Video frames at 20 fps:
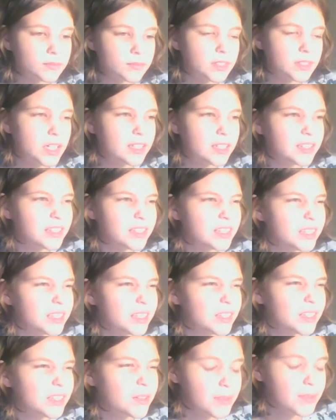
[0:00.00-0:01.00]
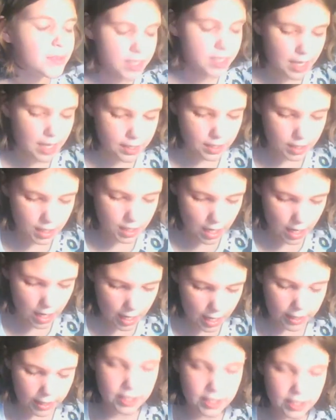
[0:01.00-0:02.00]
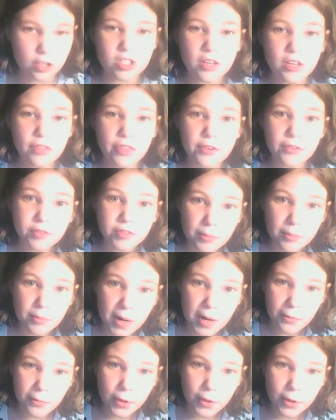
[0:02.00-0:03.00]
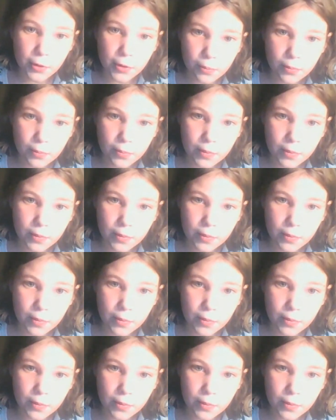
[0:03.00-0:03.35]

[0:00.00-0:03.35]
And then all of a sudden, I hear something from my room.